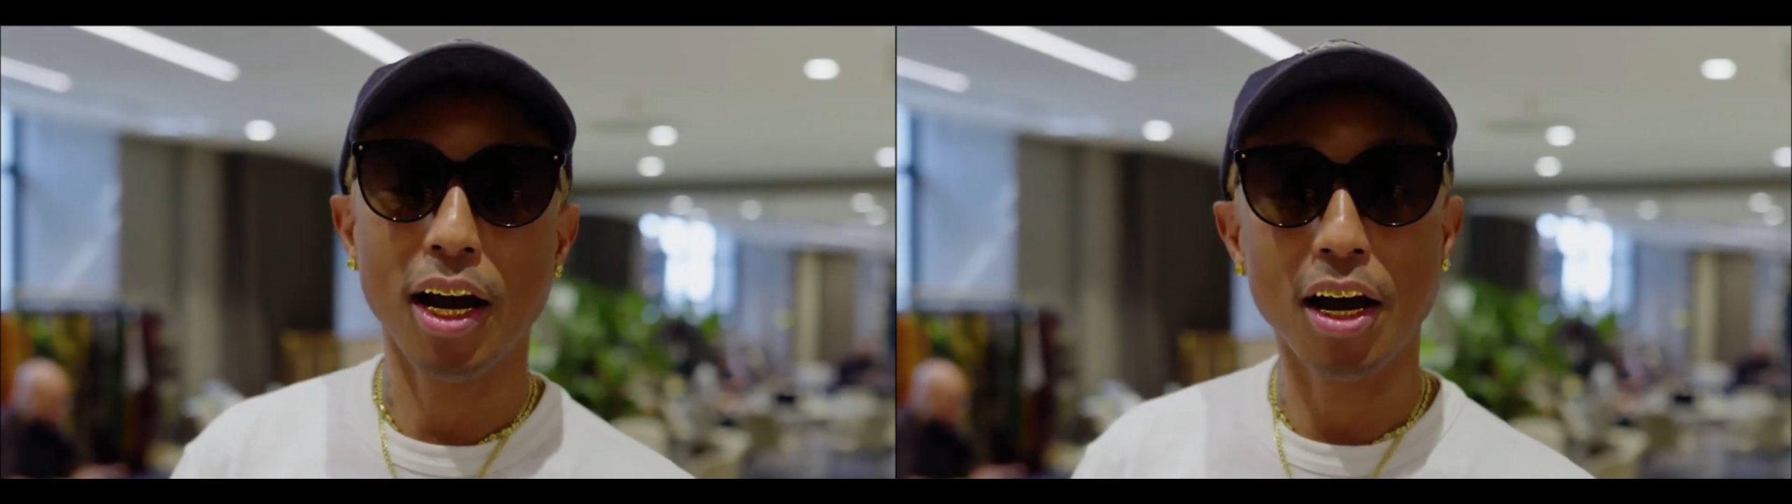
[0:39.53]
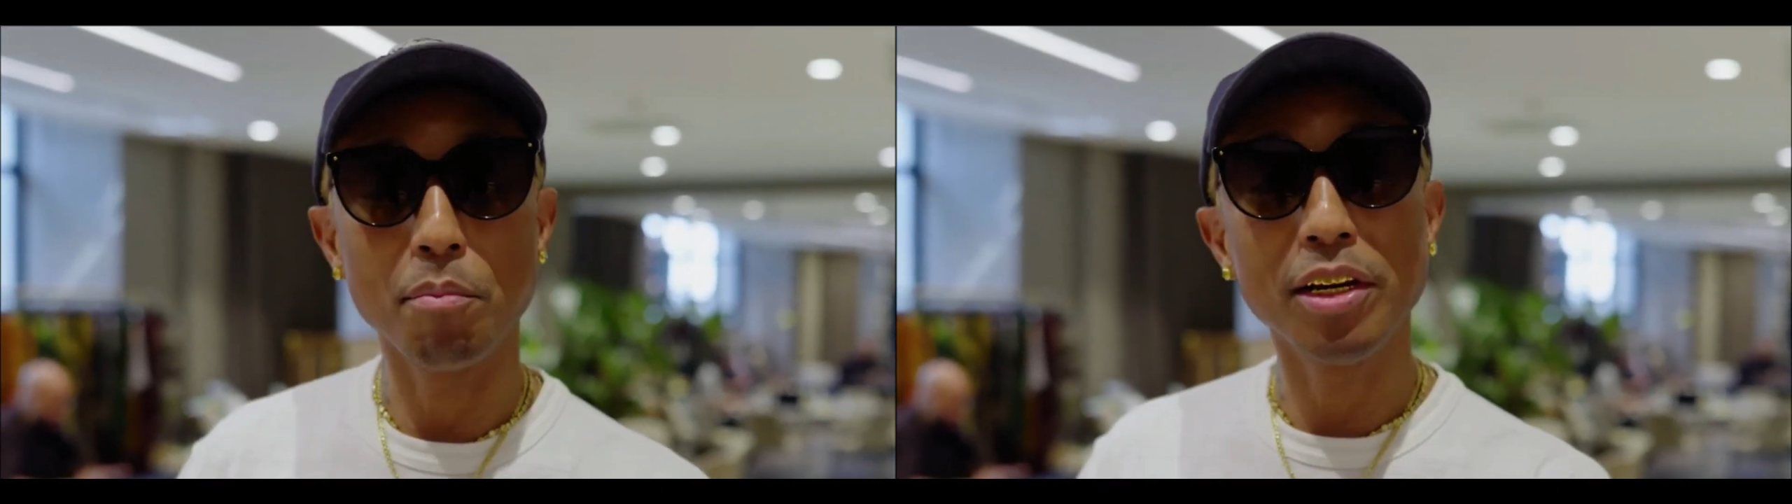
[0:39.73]

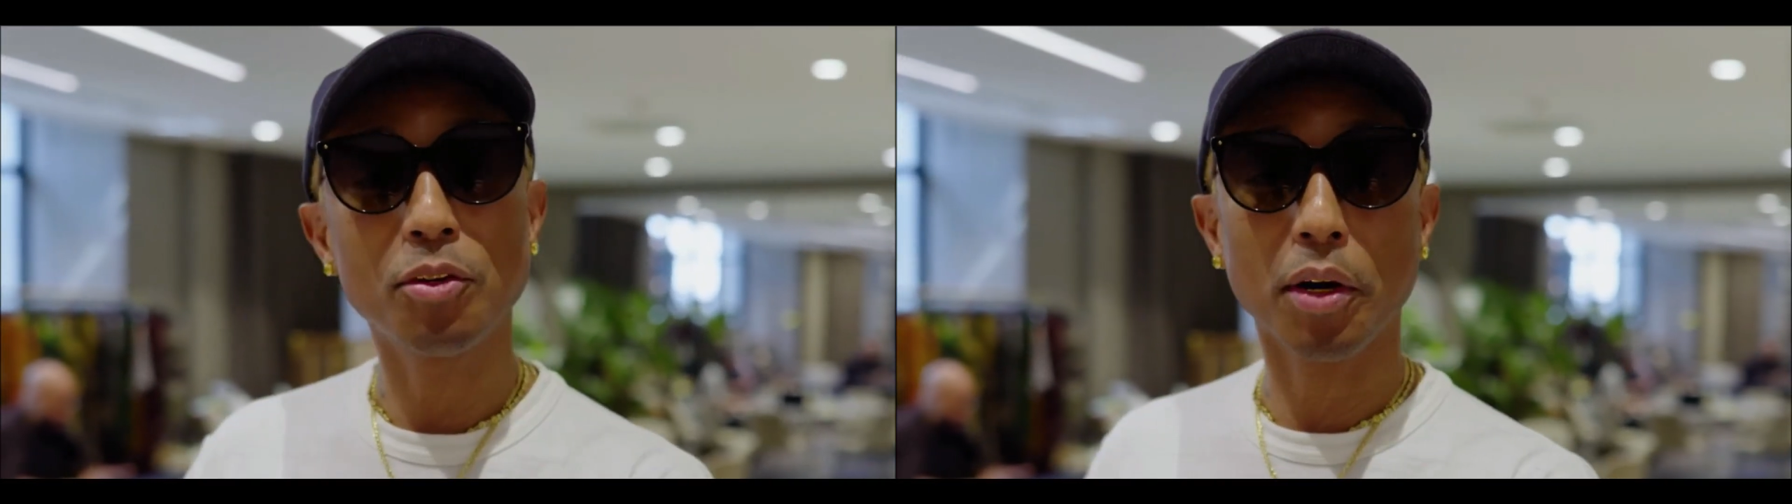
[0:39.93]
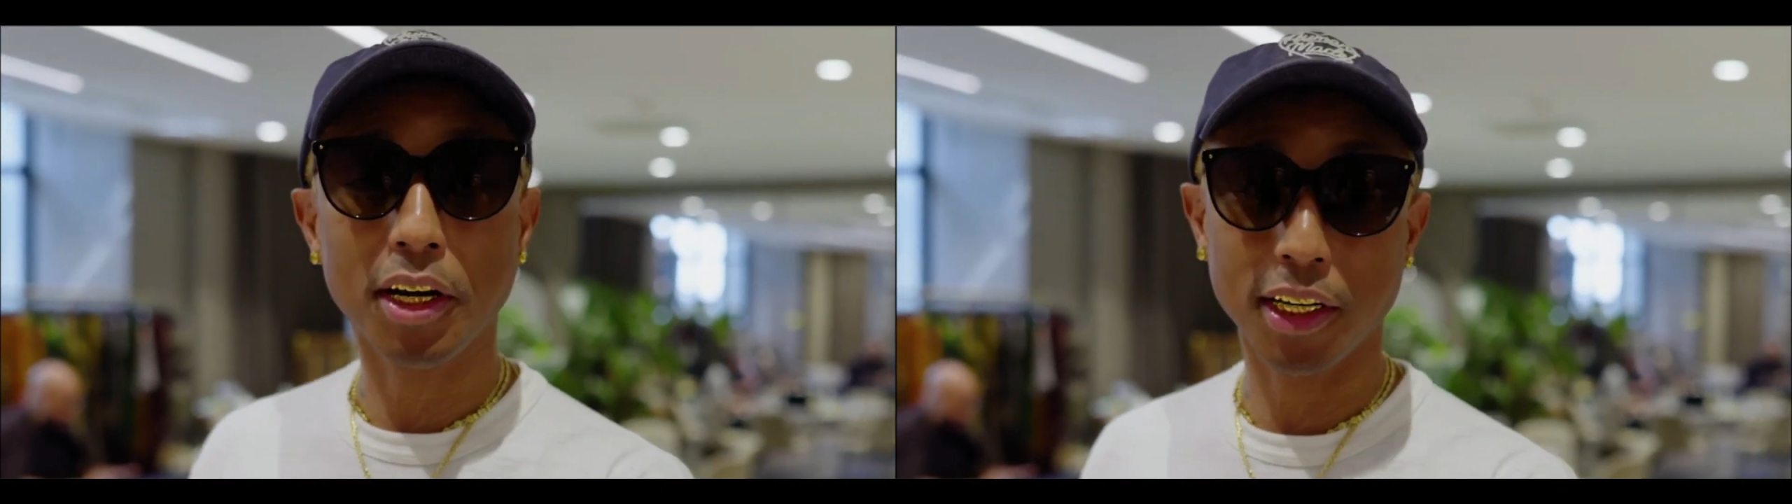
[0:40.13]

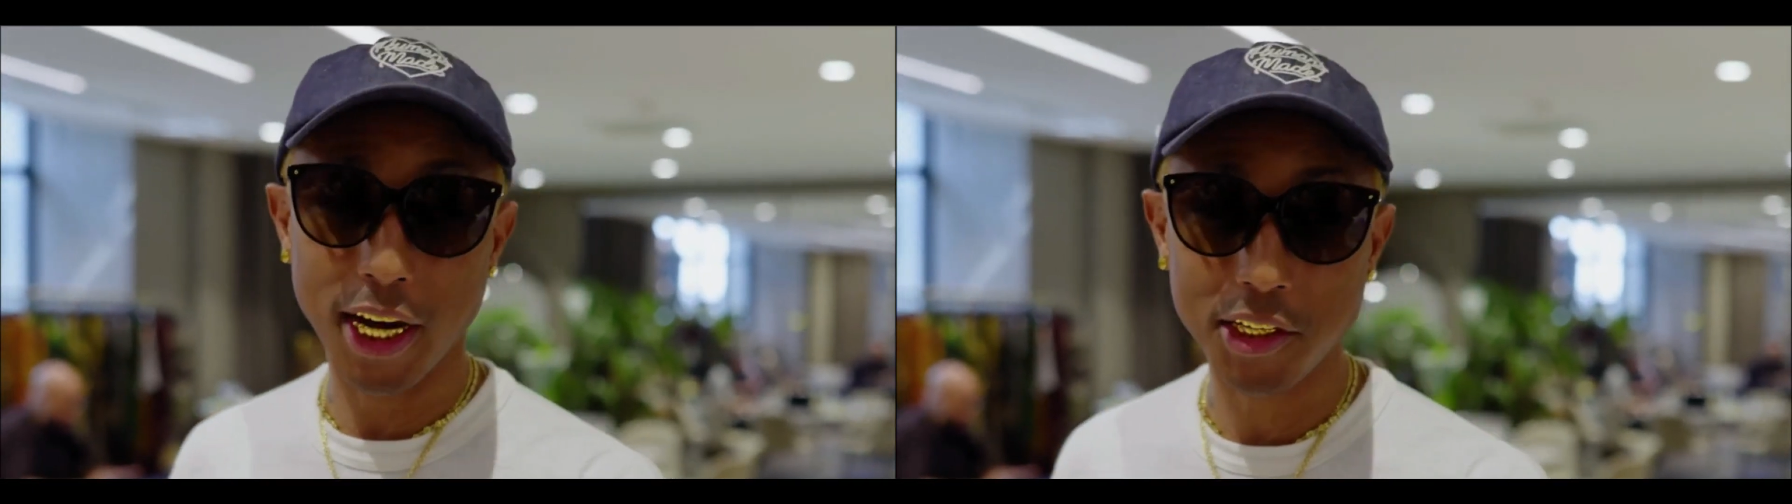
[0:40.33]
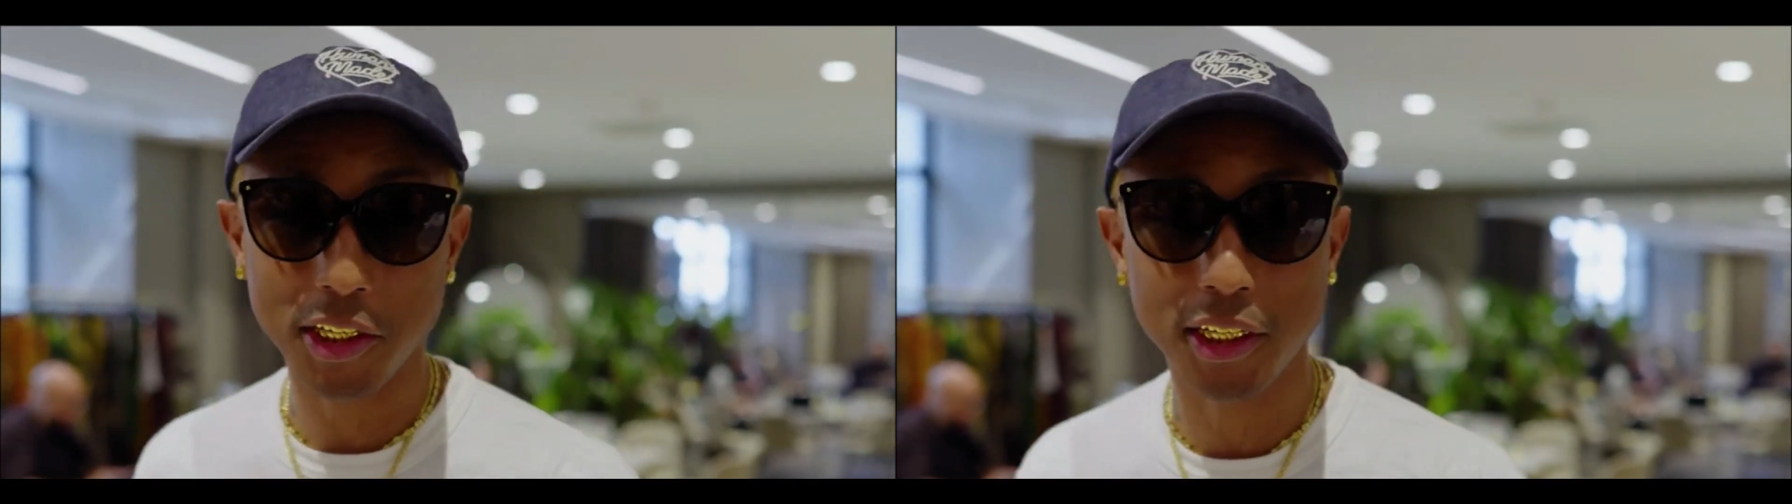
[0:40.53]
menswear
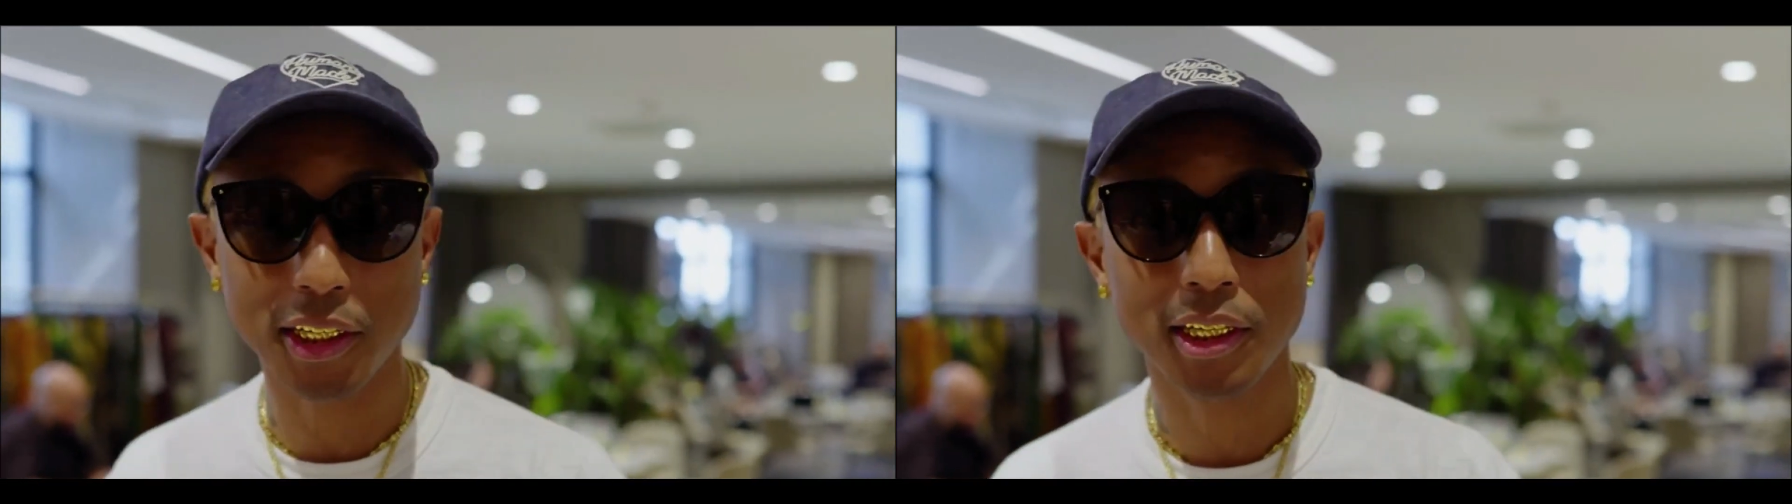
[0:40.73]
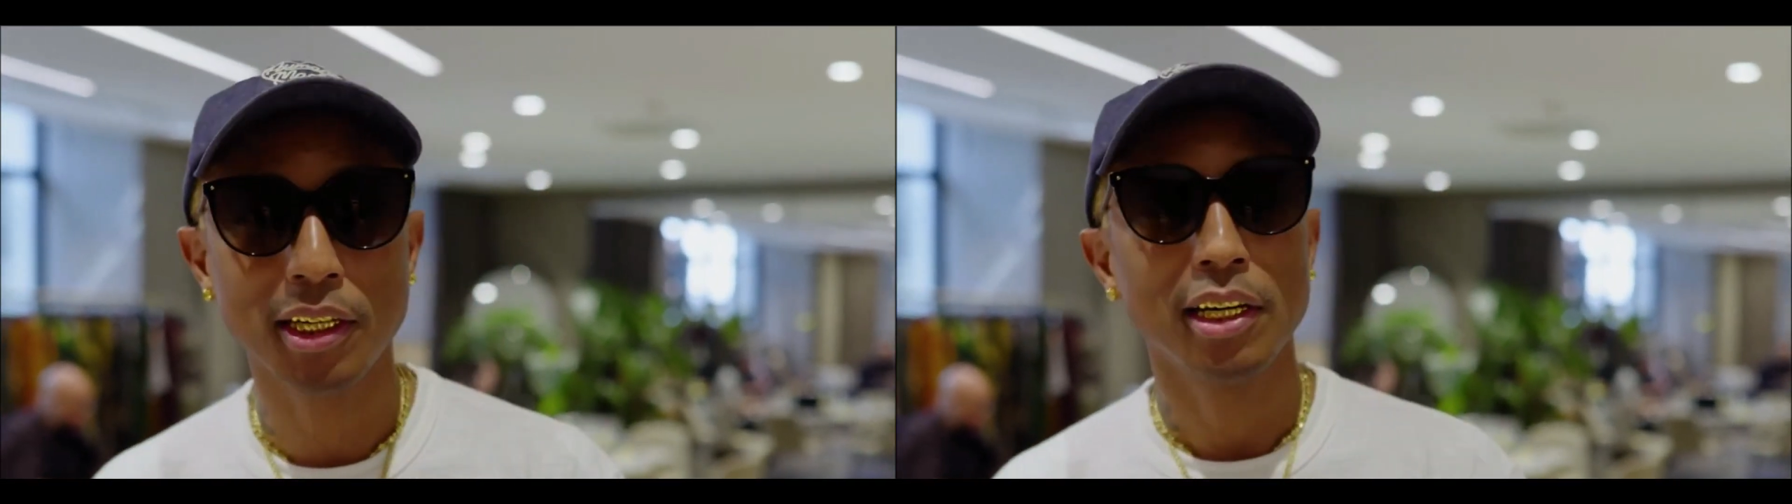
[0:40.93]
collection.